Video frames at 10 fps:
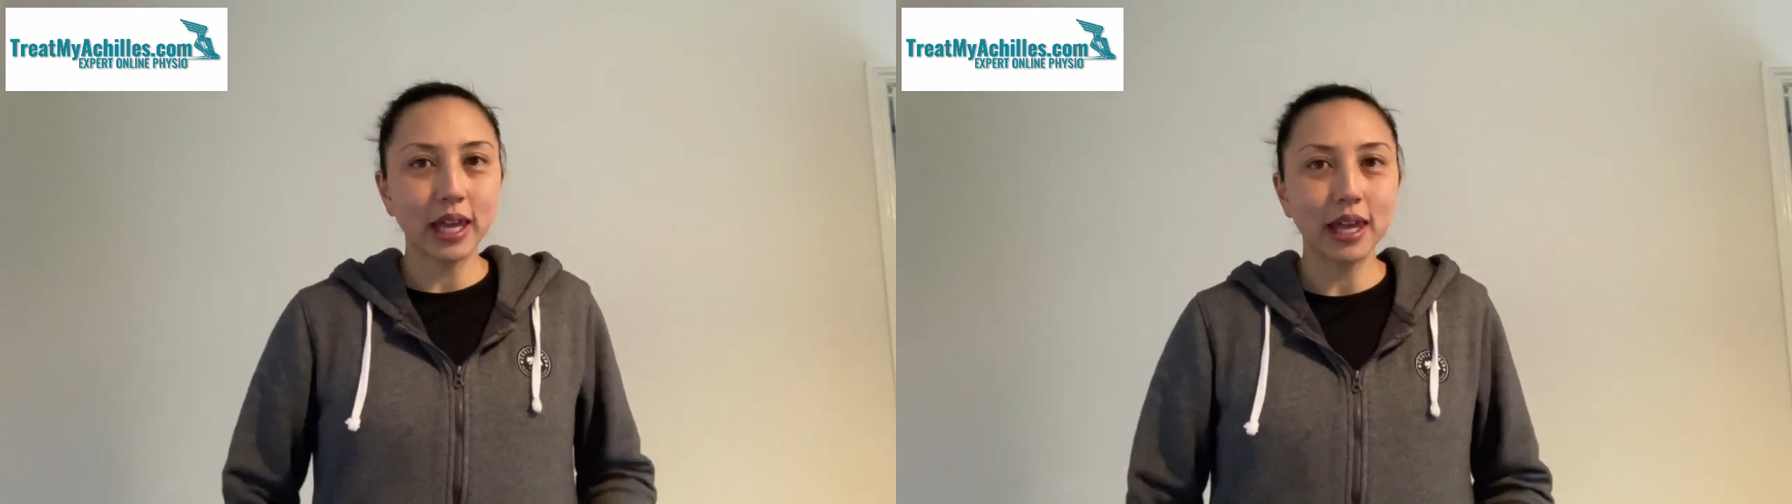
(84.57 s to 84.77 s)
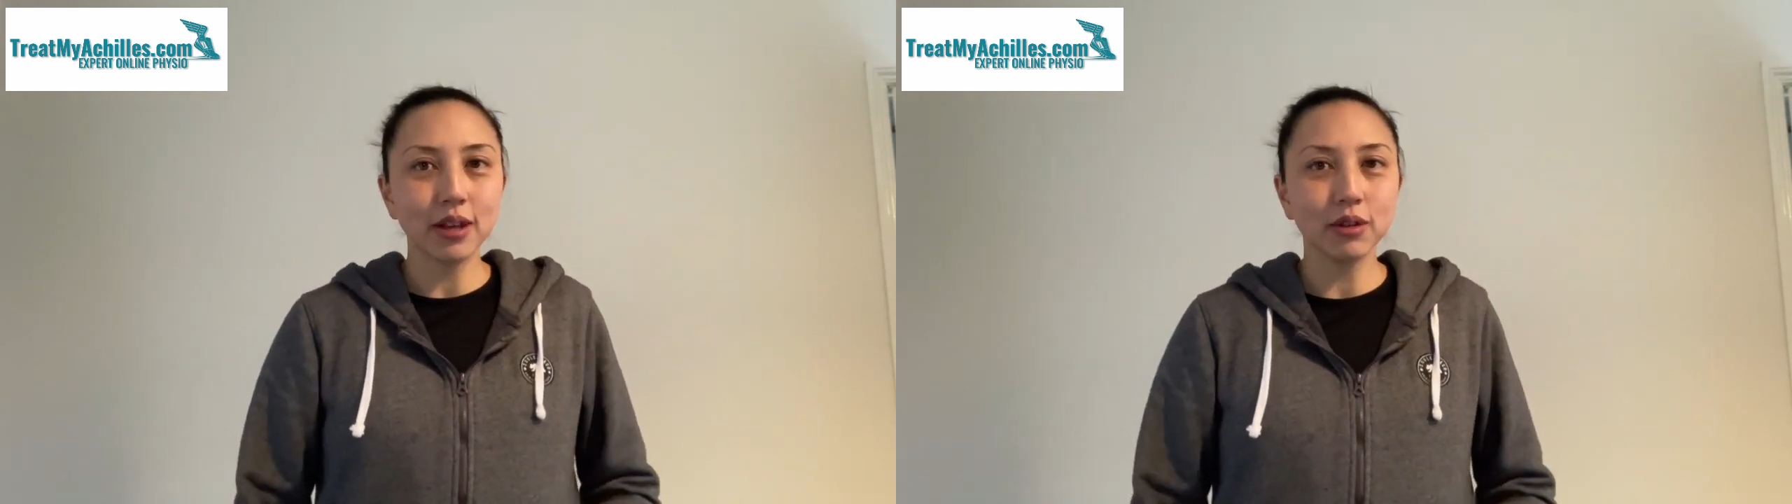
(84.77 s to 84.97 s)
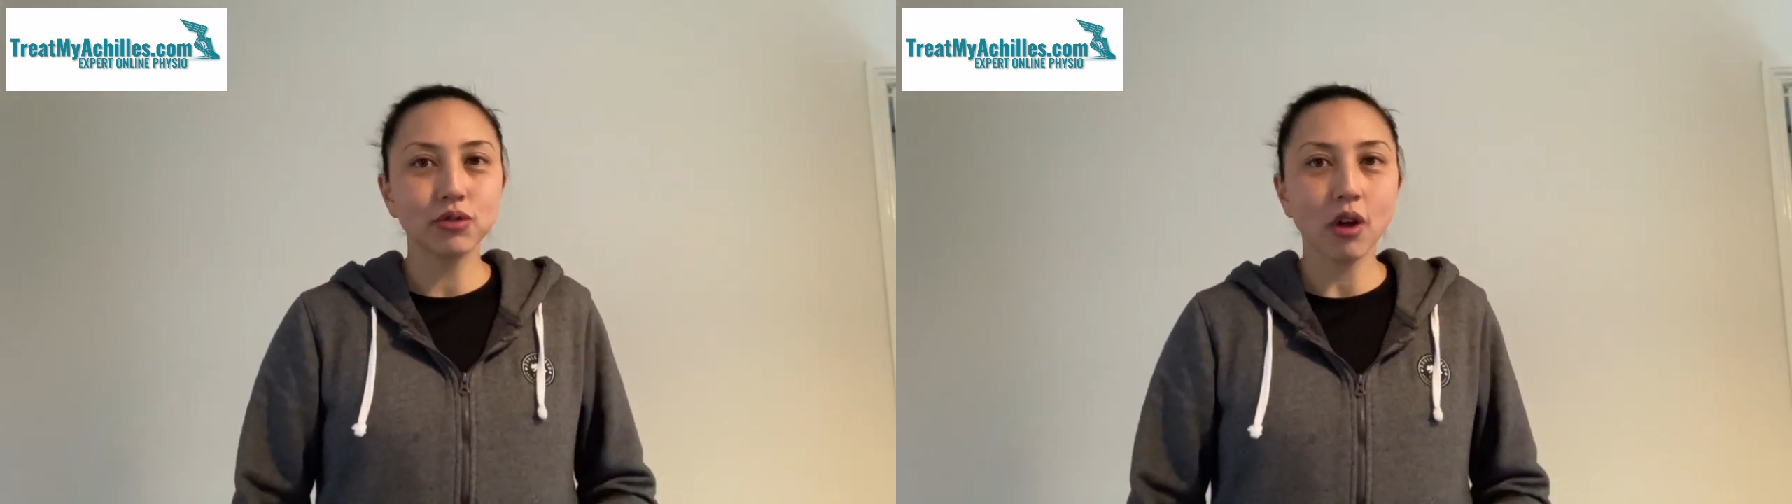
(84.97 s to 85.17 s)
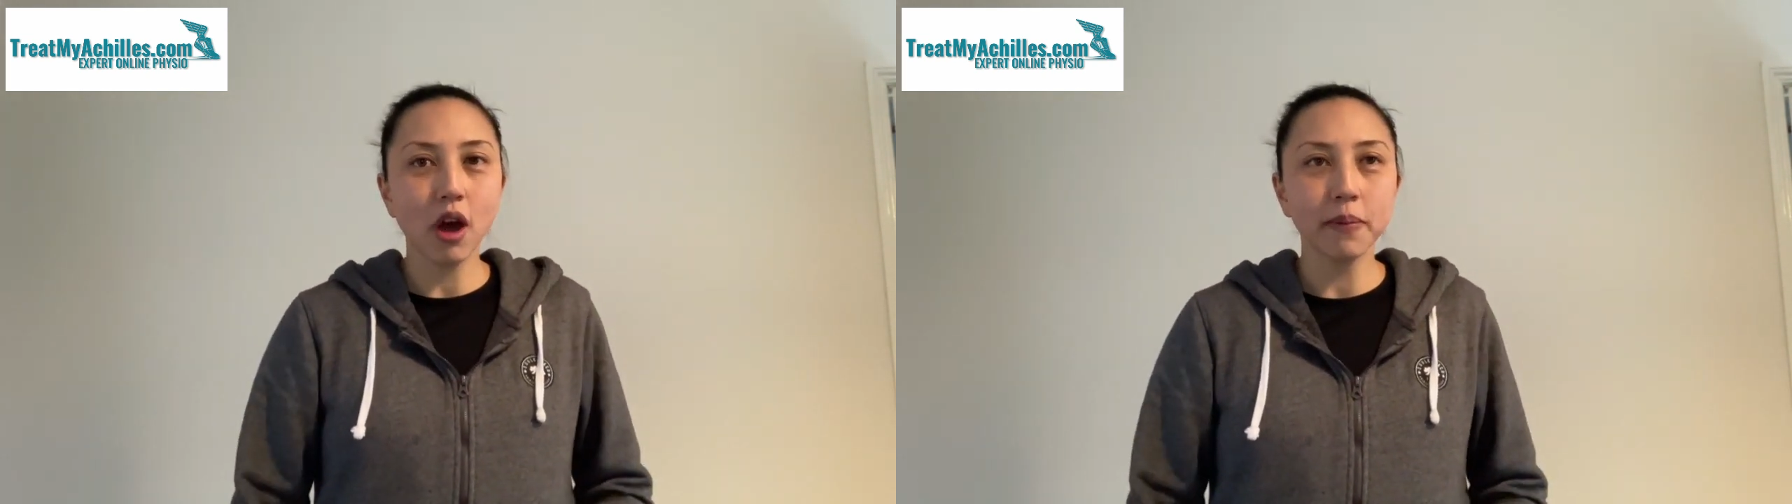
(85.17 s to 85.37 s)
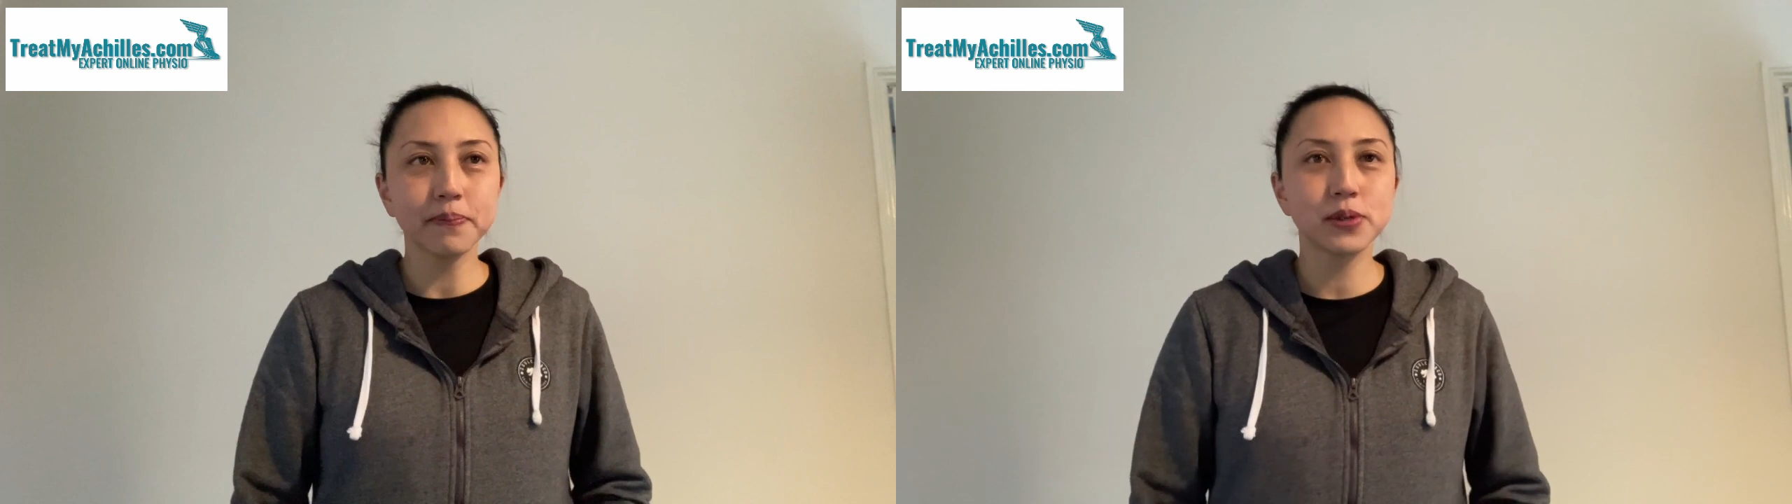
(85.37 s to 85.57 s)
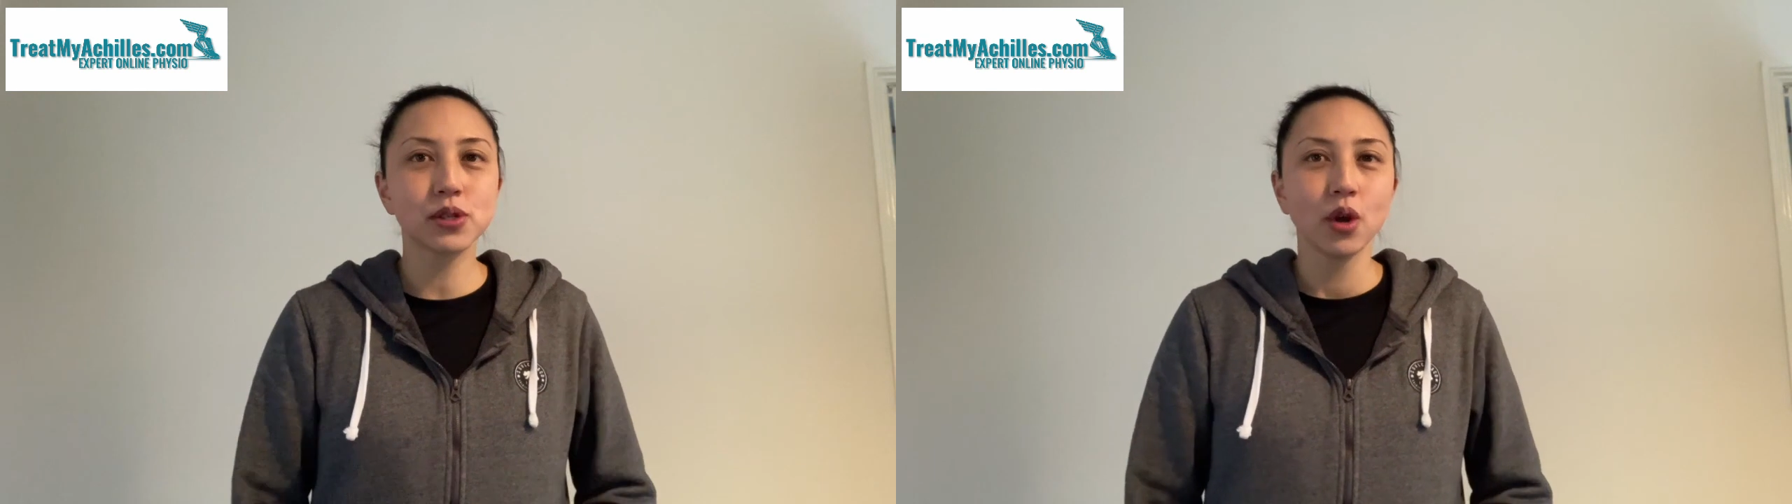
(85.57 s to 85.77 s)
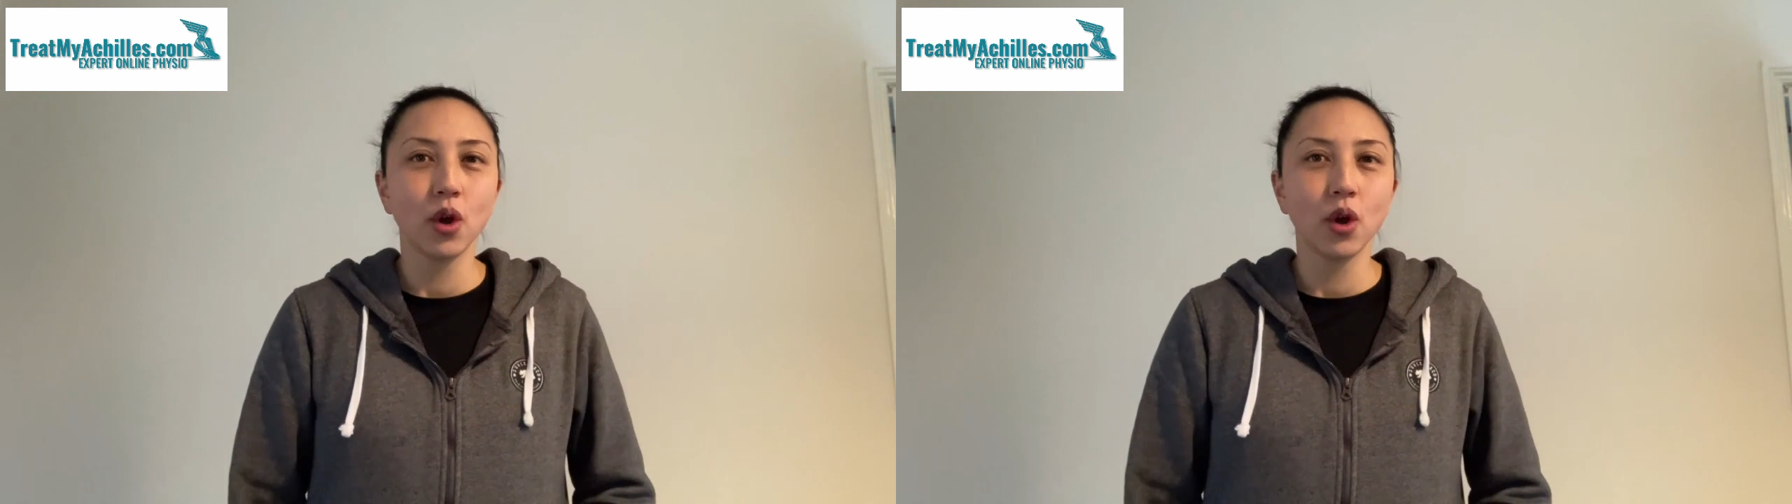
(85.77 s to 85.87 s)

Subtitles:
heel drops